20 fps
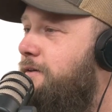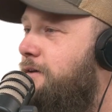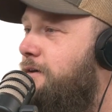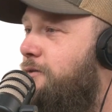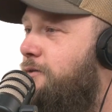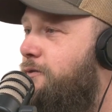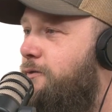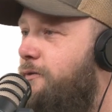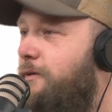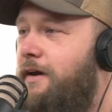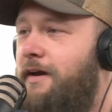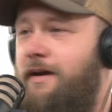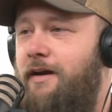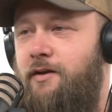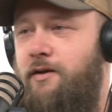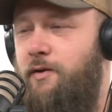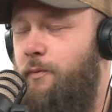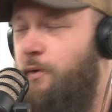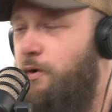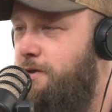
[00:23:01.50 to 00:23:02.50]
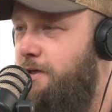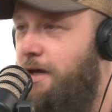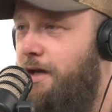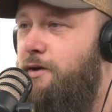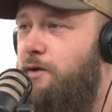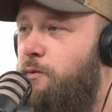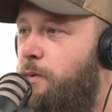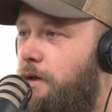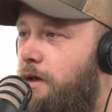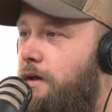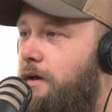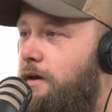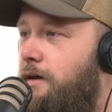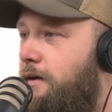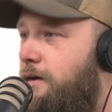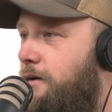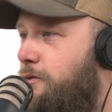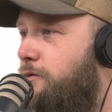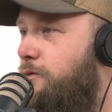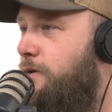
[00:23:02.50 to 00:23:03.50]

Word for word: It's to, so easy to pretend so to be, and